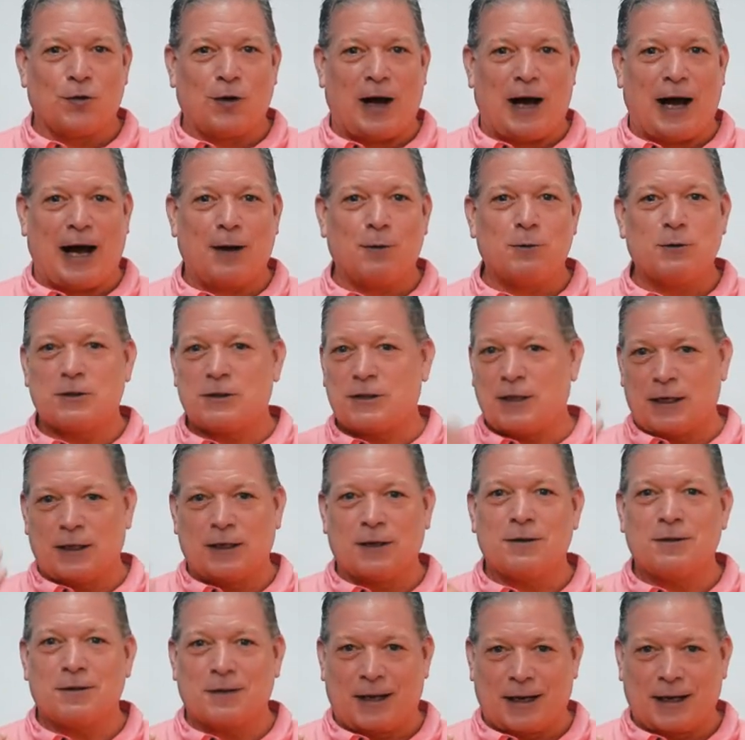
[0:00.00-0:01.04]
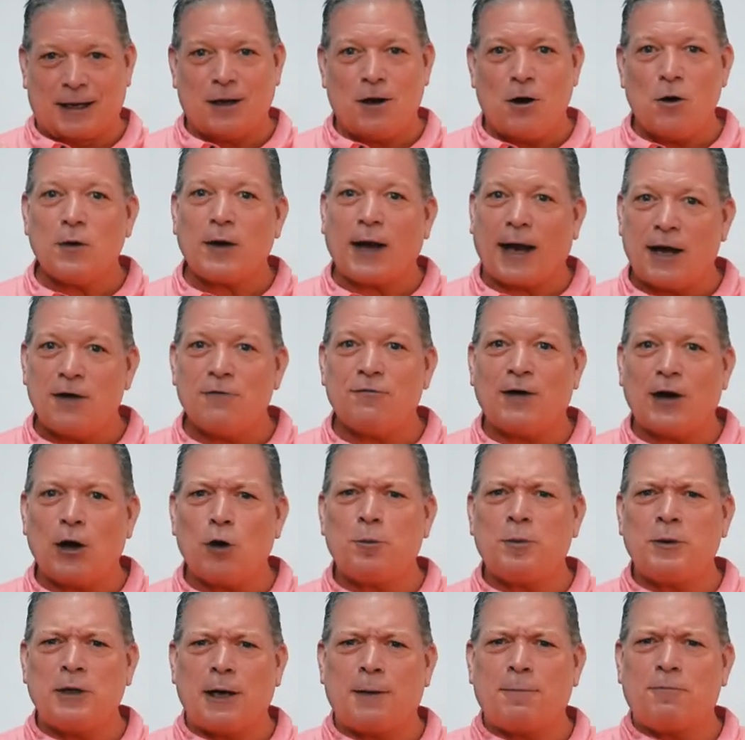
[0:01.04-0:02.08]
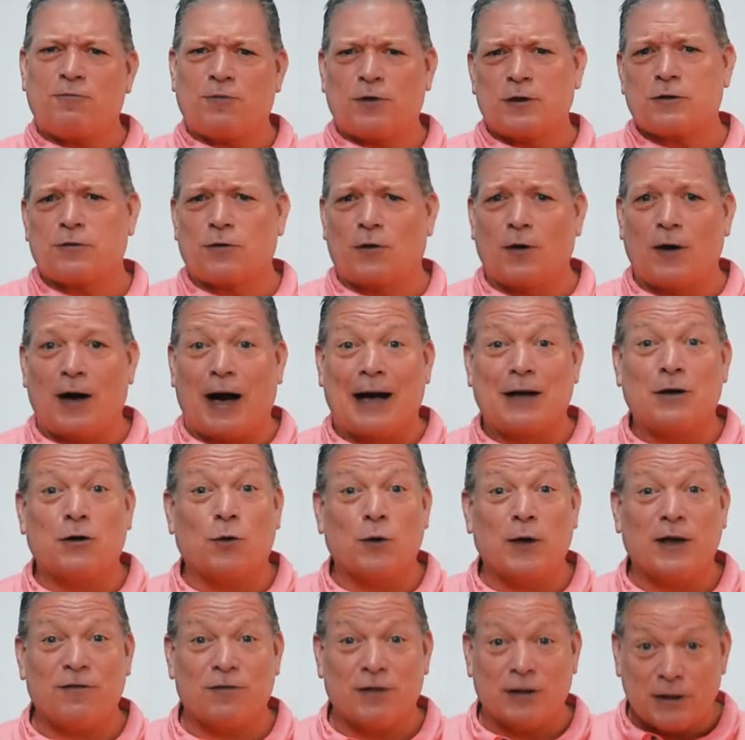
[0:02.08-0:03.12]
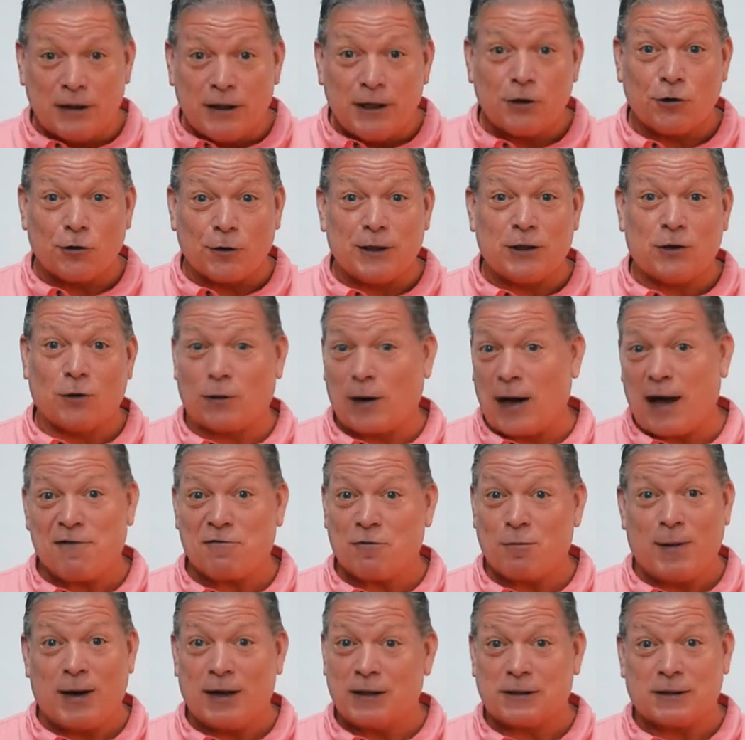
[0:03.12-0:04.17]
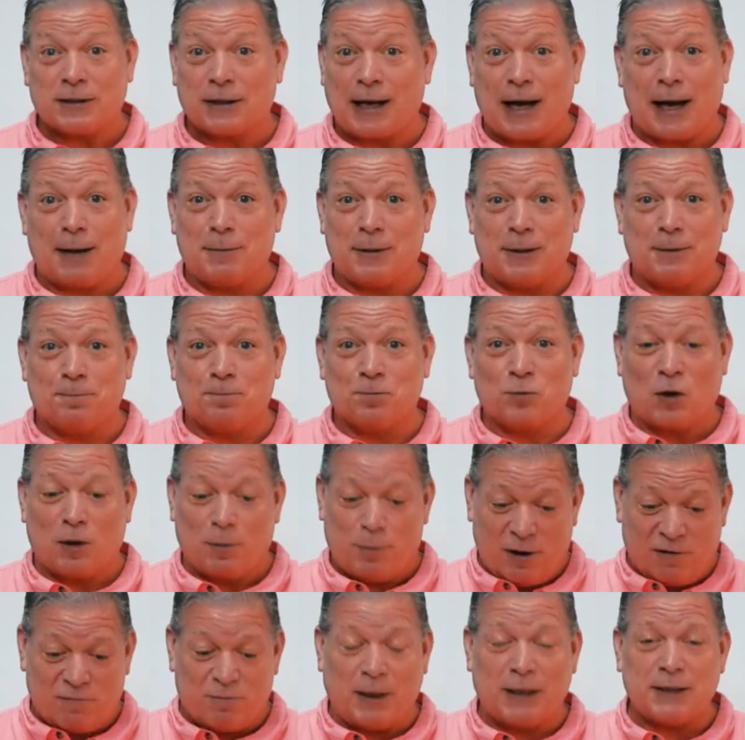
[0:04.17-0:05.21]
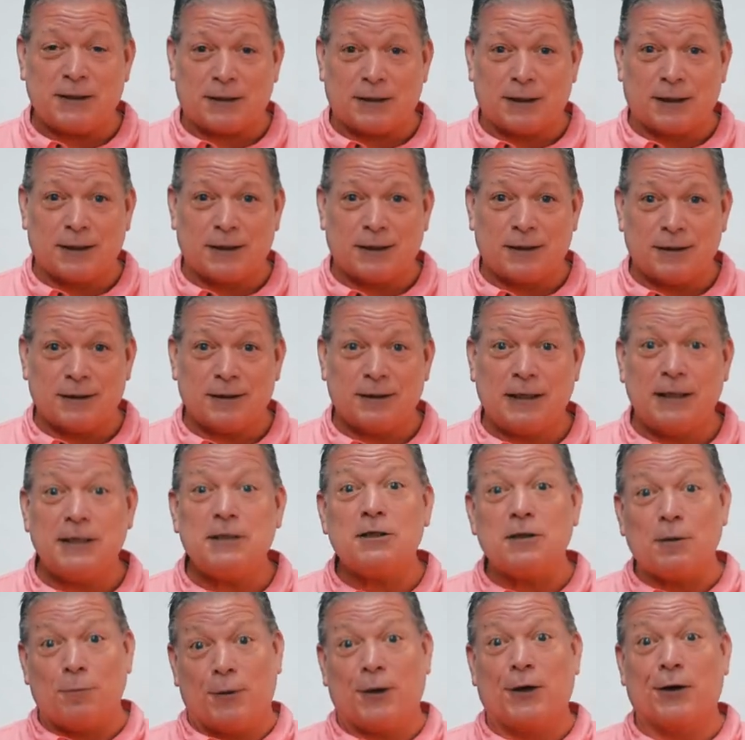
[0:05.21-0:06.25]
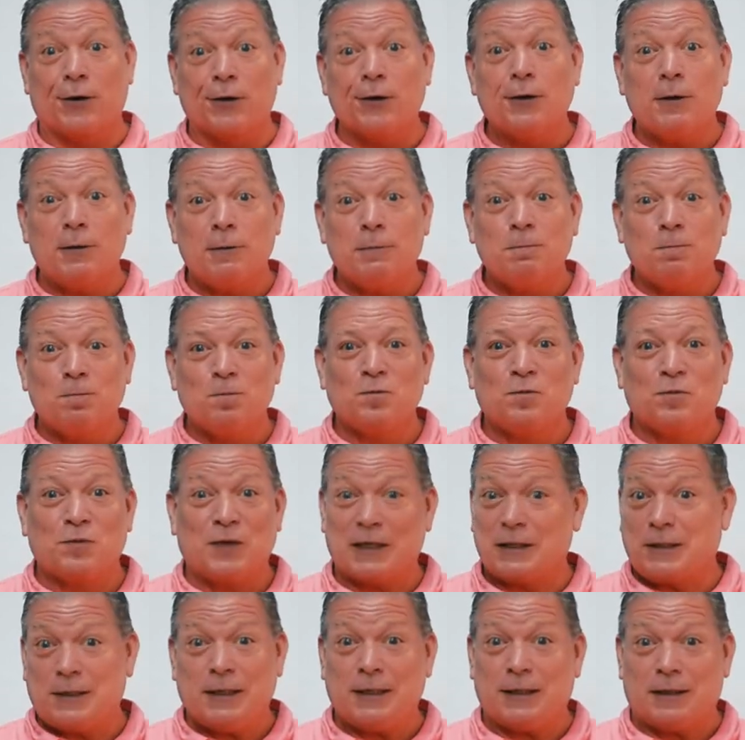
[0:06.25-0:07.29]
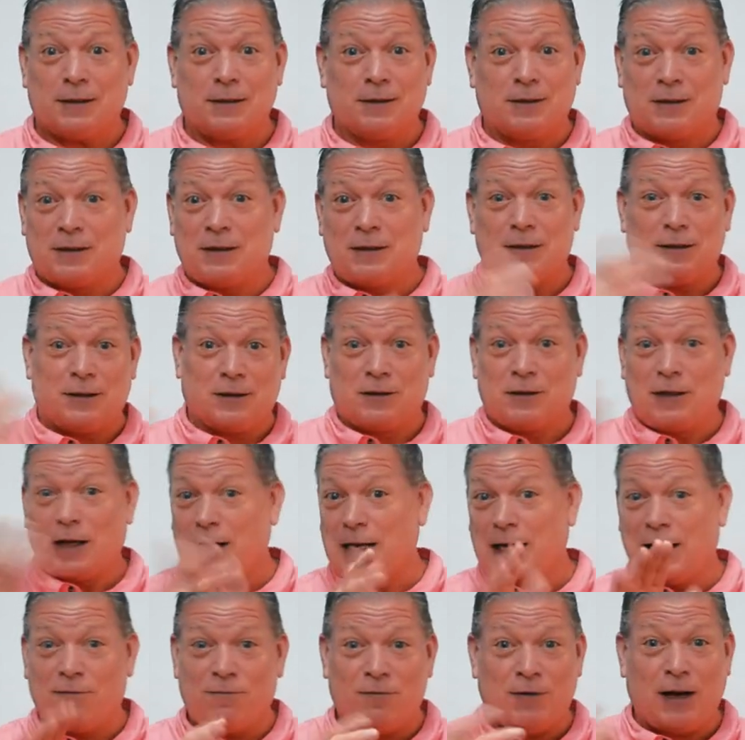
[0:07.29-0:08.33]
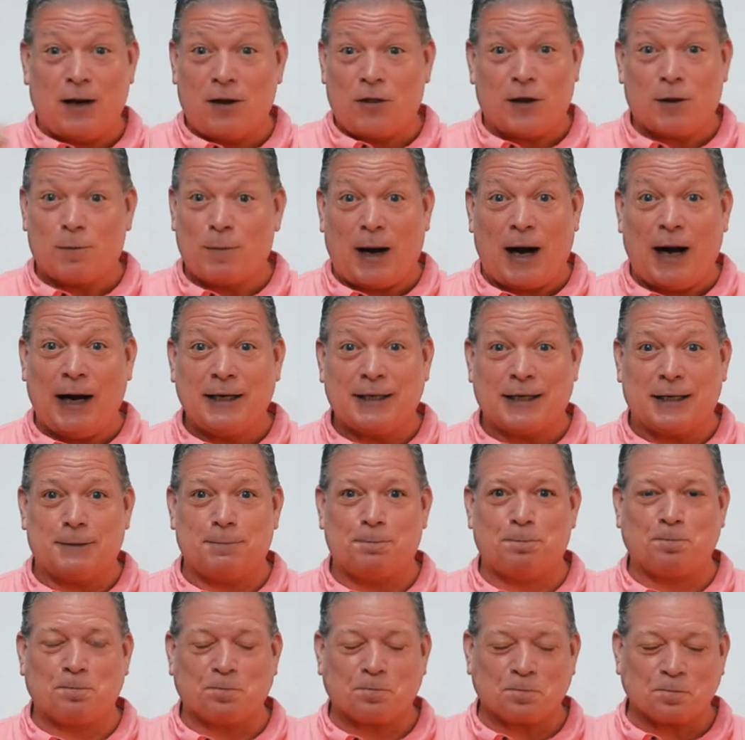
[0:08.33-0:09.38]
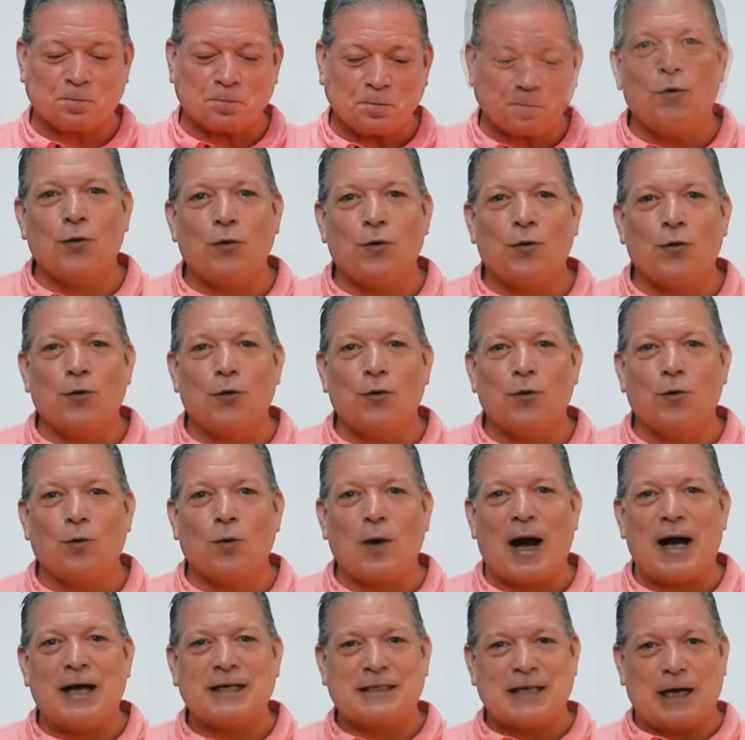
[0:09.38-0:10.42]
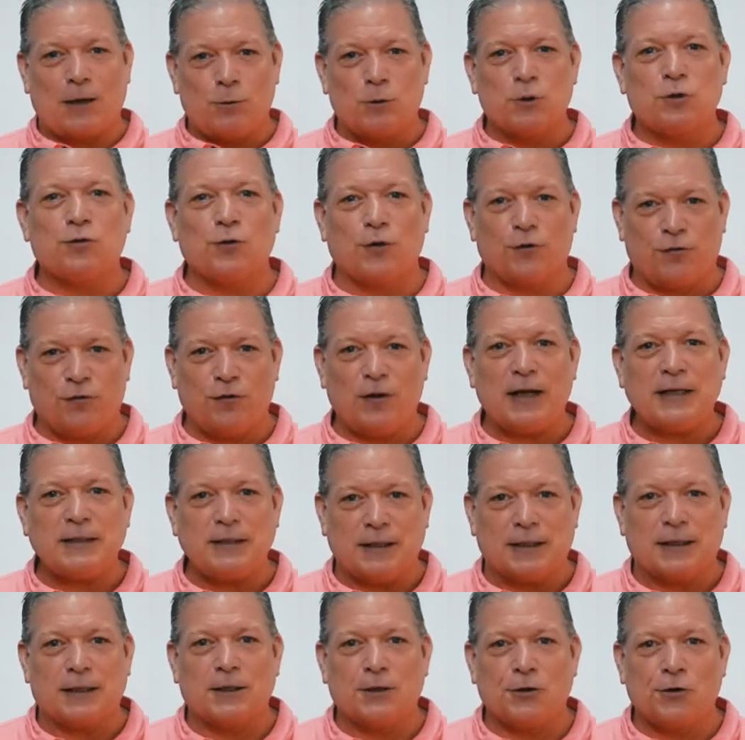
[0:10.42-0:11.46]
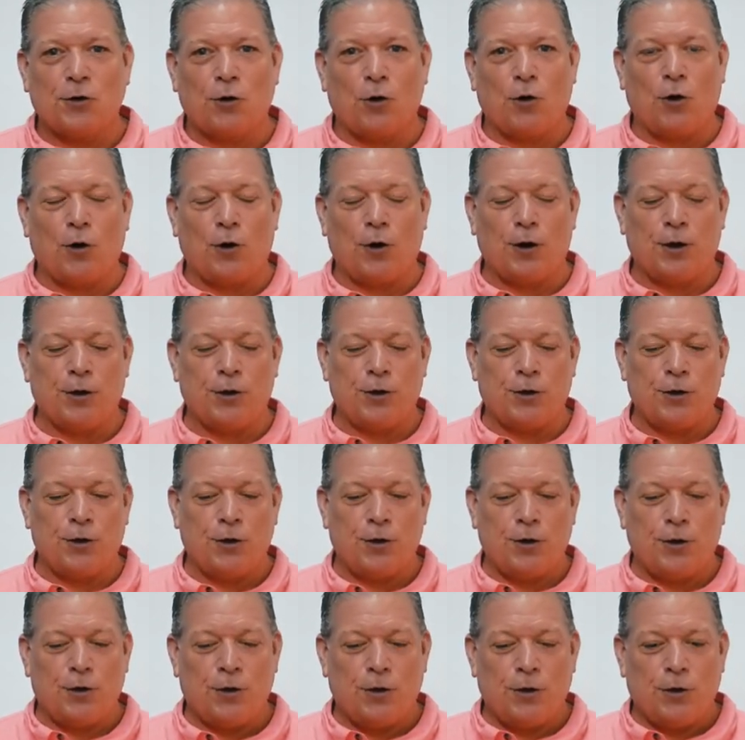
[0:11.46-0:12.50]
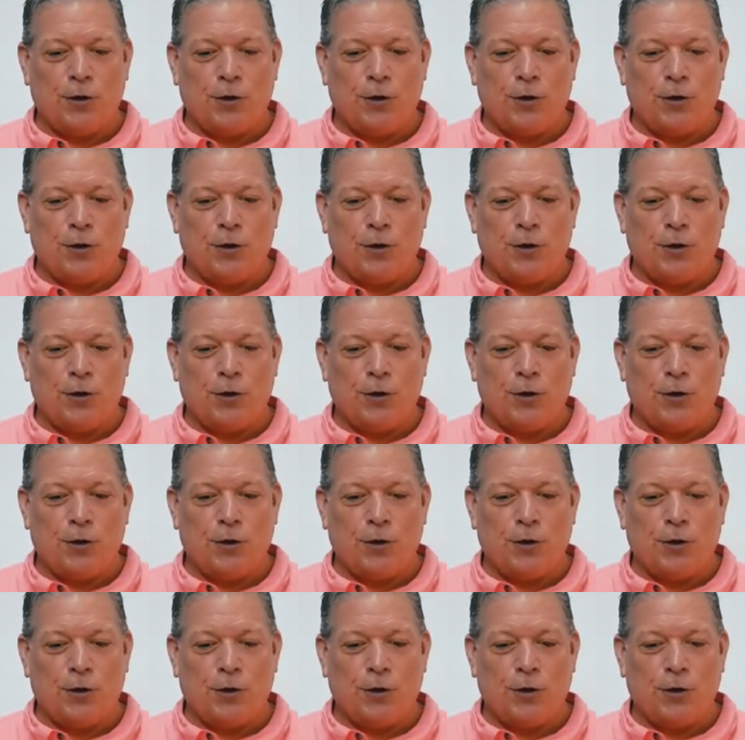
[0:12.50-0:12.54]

I was then like, okay, if I opened up, first of all, literally don't have a medicine cabinet. Above my sink is a mirror. That's it. There's not even anything behind it. As I was reflecting on,